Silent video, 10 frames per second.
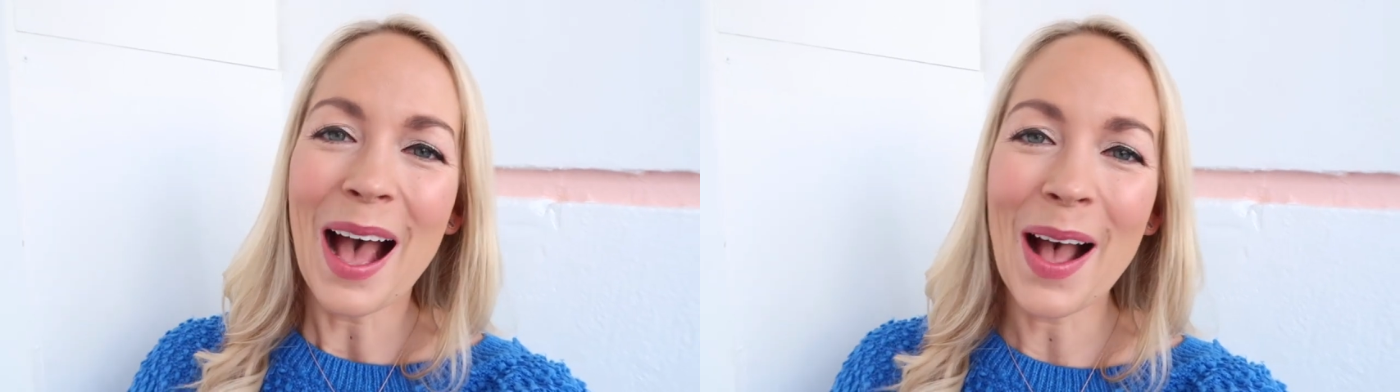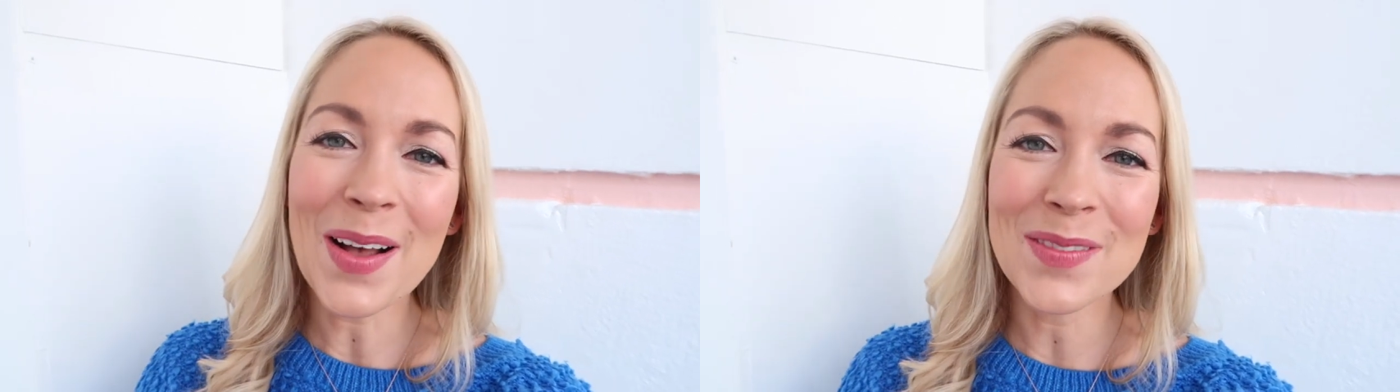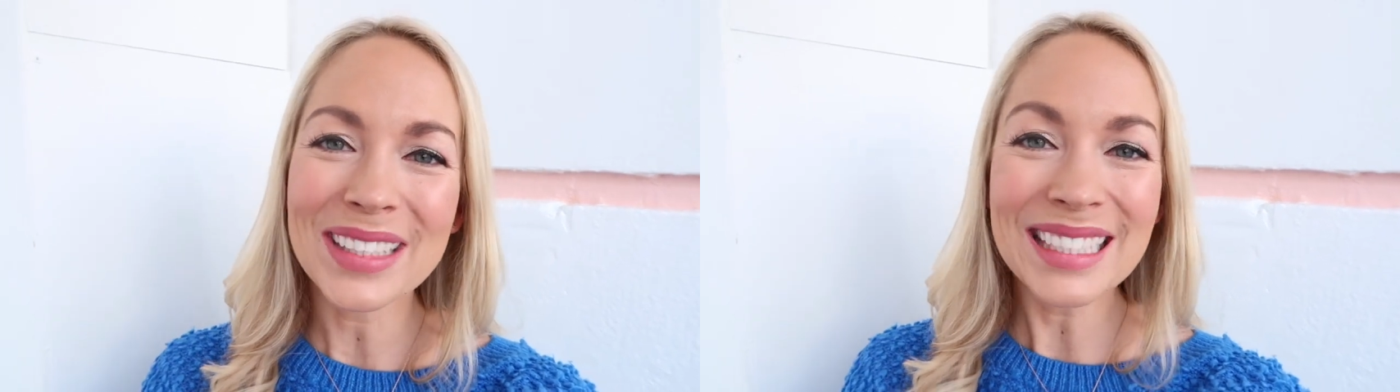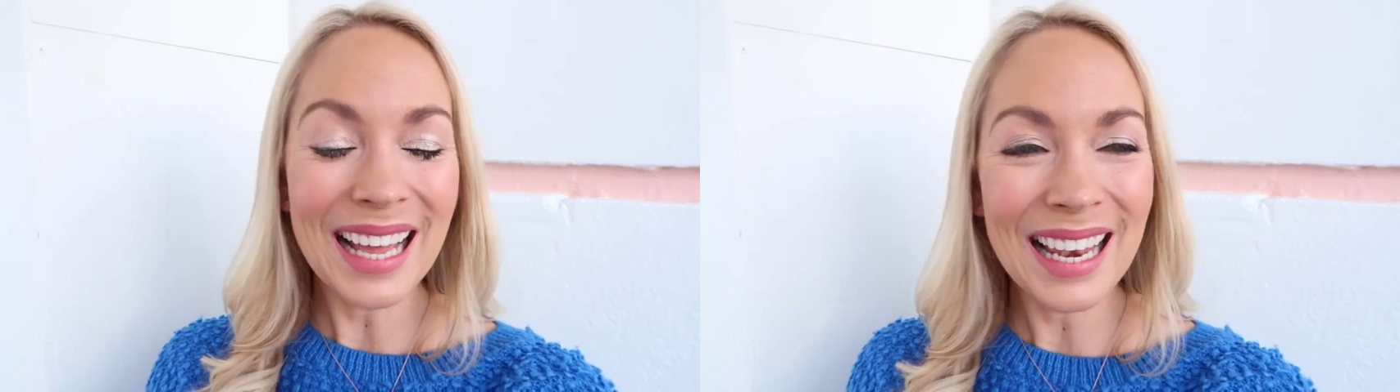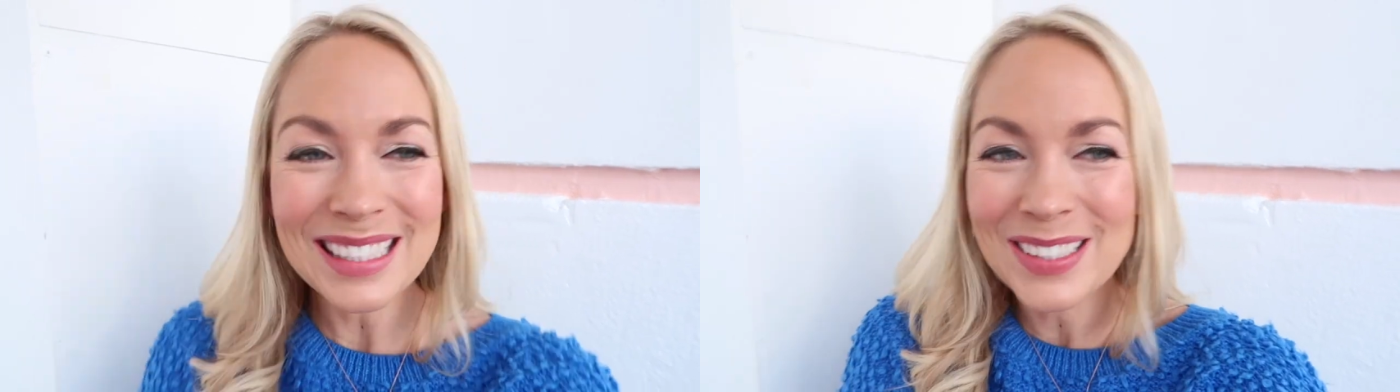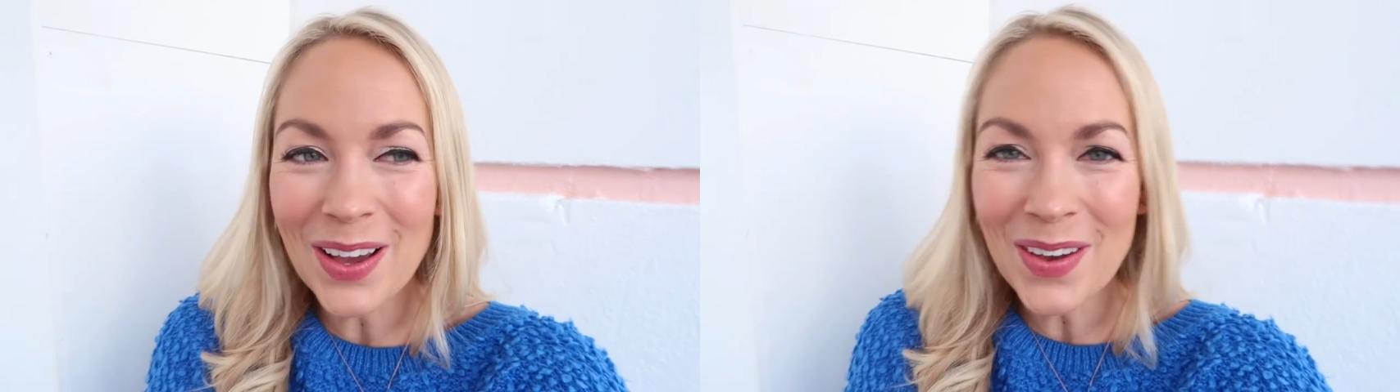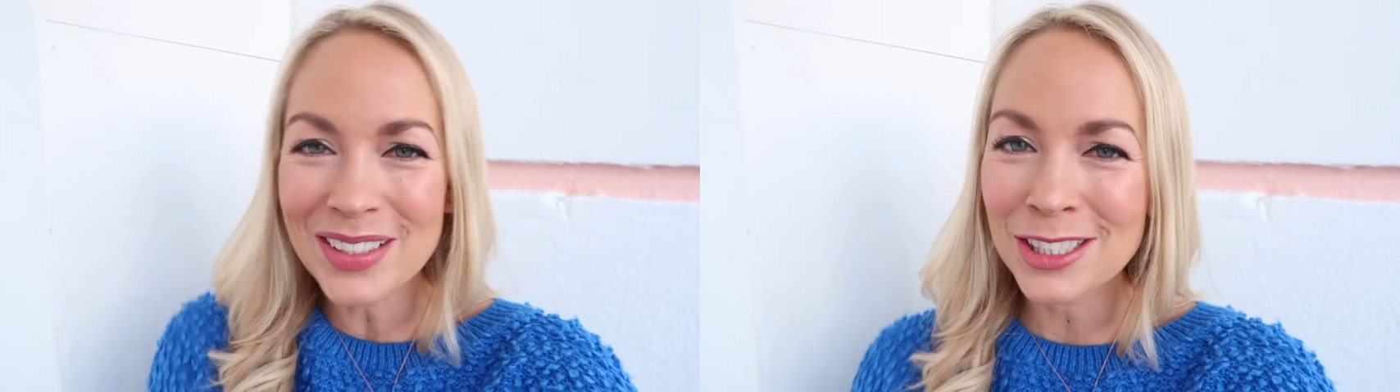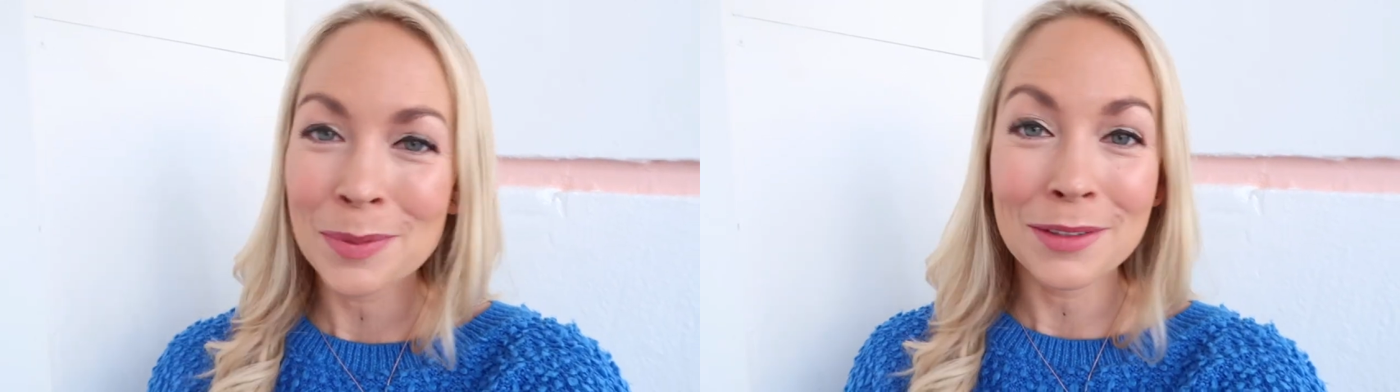But yeah, let's go.
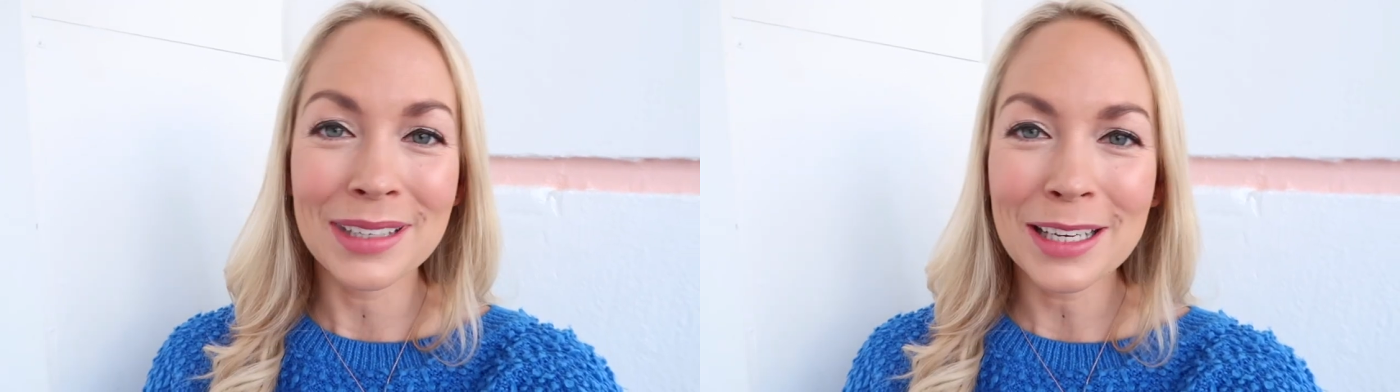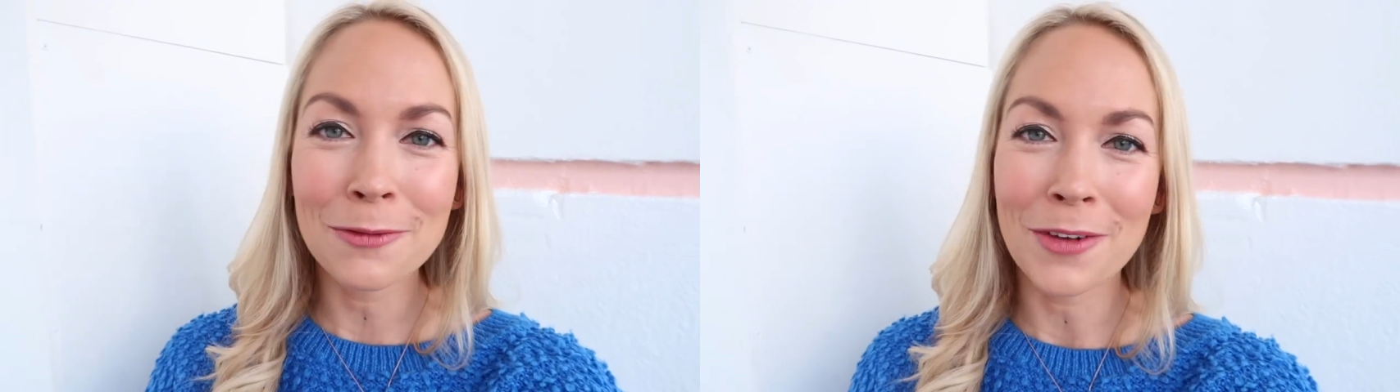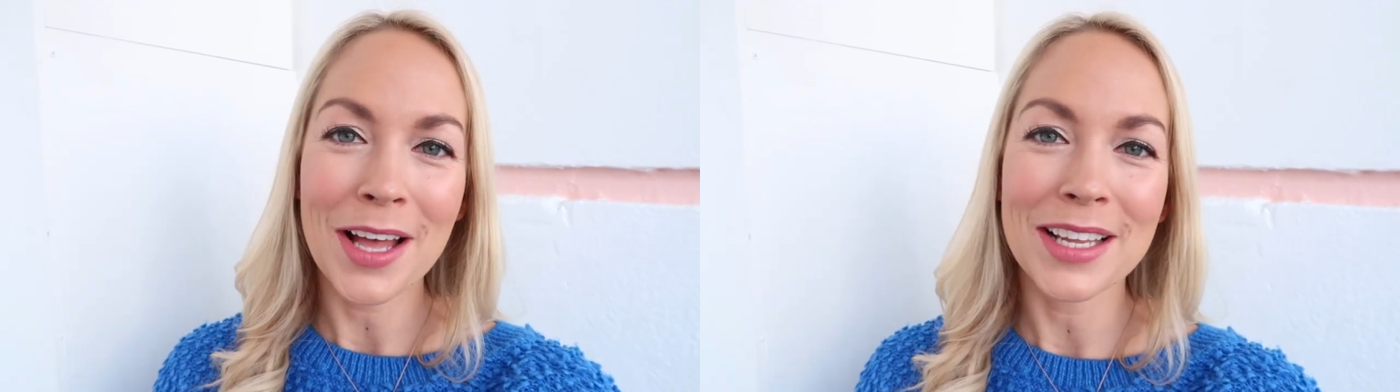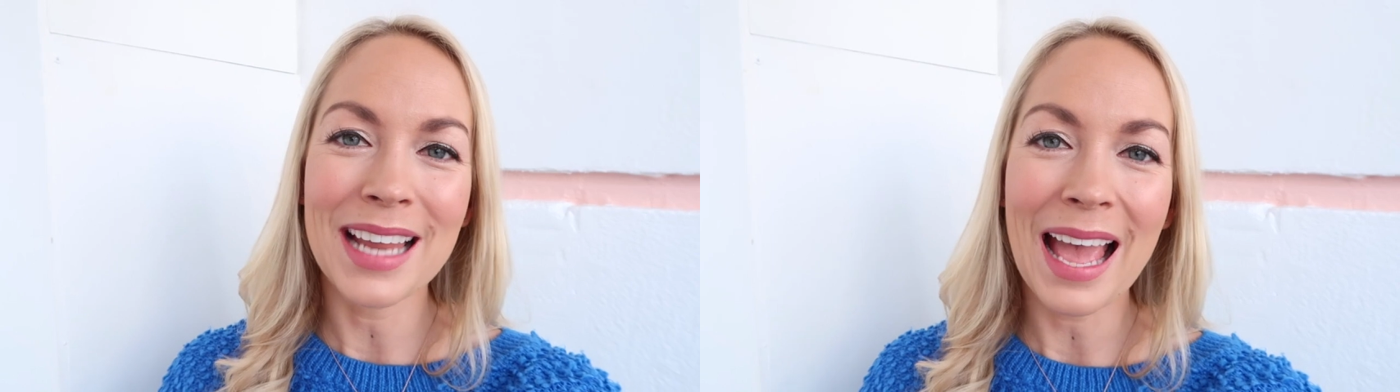It should be really fun,